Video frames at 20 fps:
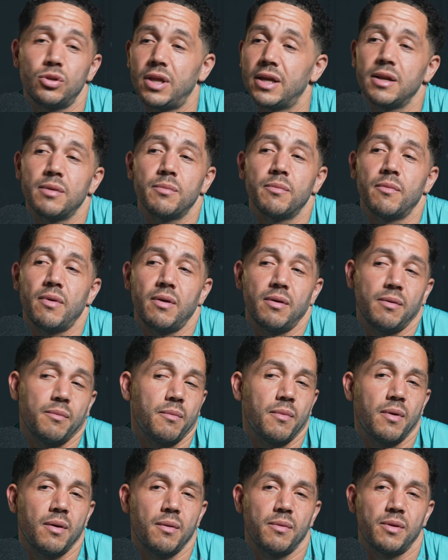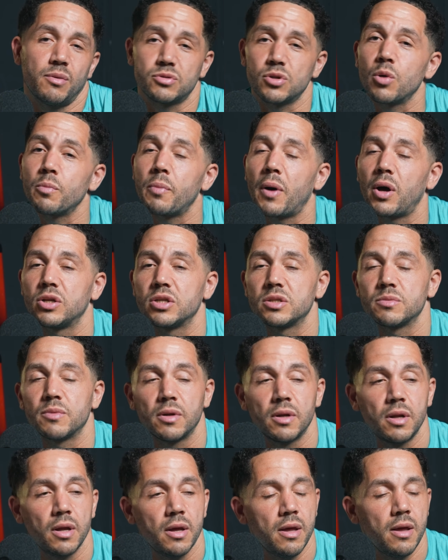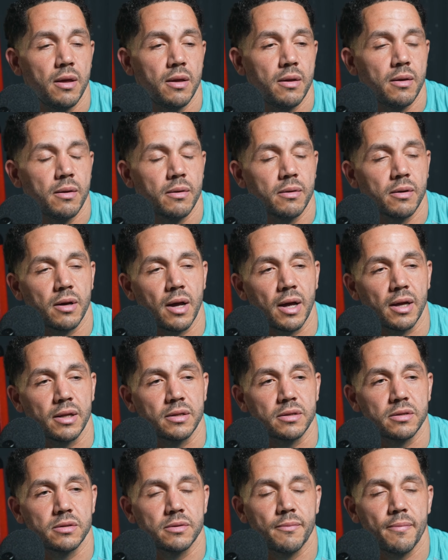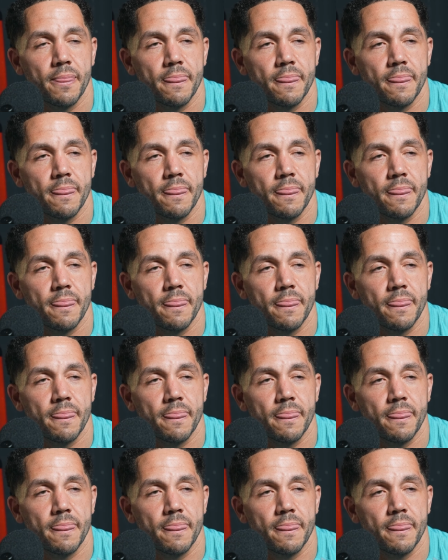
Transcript: They didn't, there was no punishment. And